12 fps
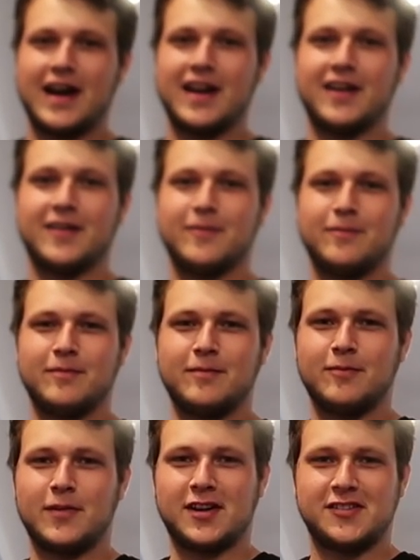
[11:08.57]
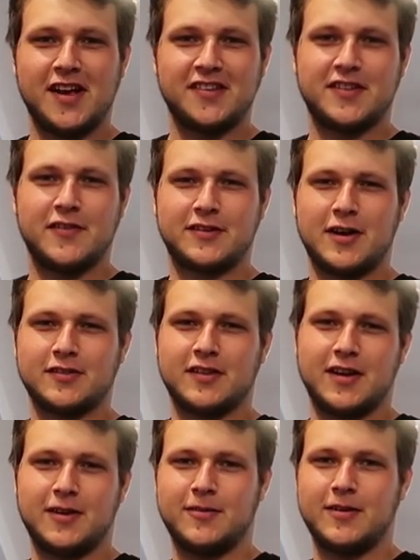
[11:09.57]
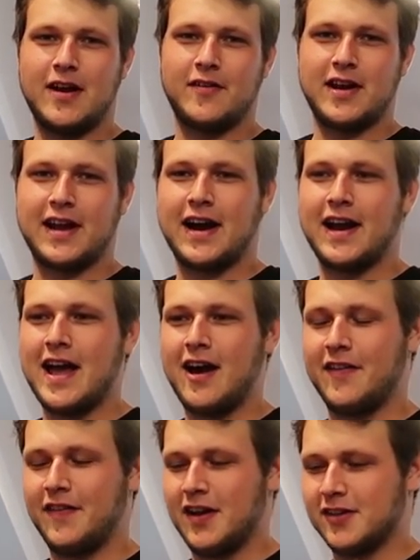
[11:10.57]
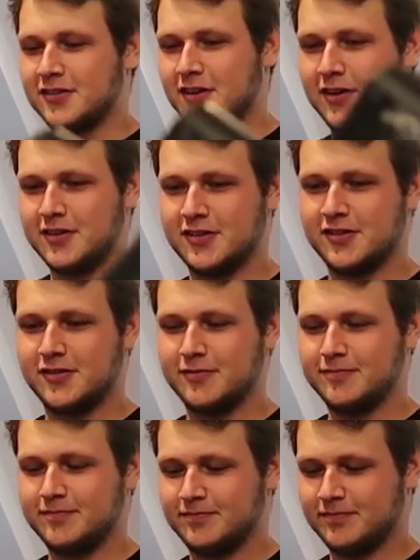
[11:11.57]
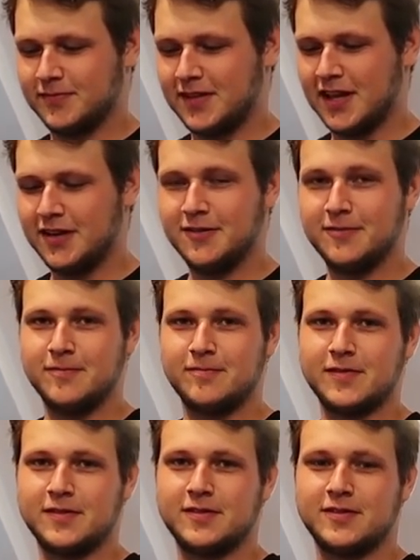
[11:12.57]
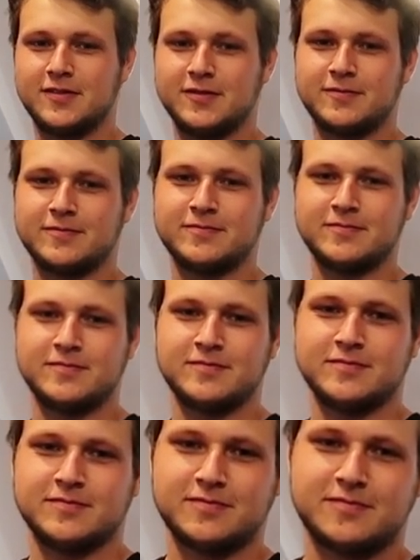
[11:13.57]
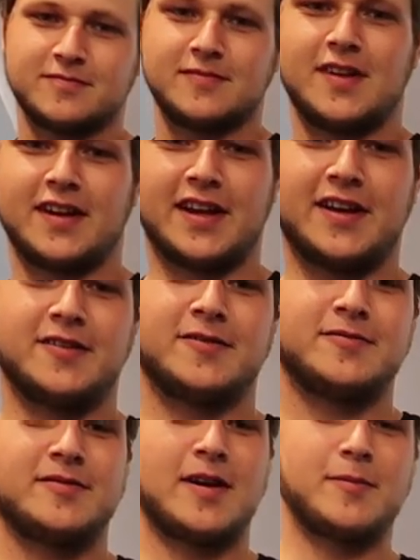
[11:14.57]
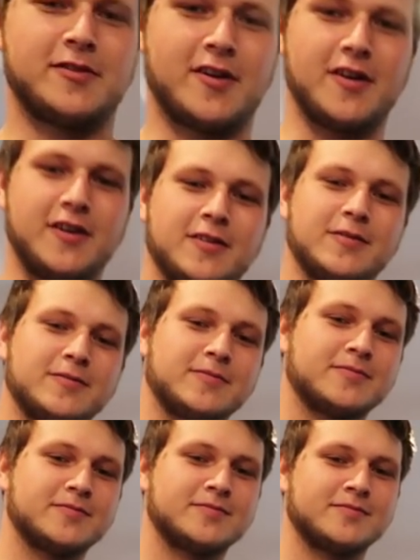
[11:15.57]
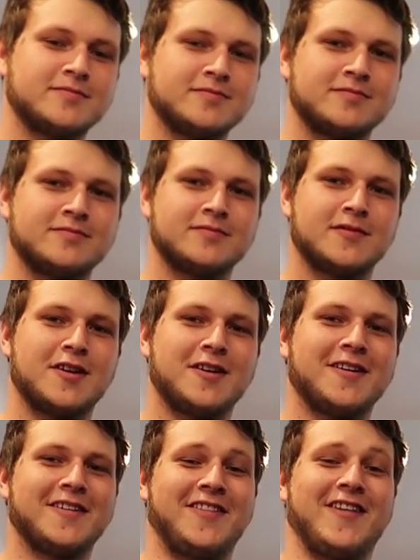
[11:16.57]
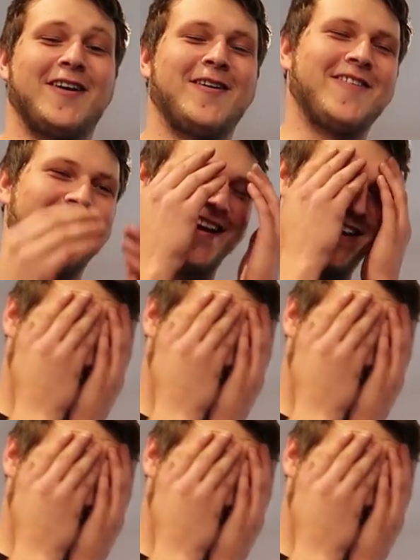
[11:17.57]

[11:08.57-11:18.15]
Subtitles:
kind of excessive, so I was like, whatever, and I got out and I saw it just dead. Poor camera, RIP, bro. Dude, first my fisheye lens, now my camera.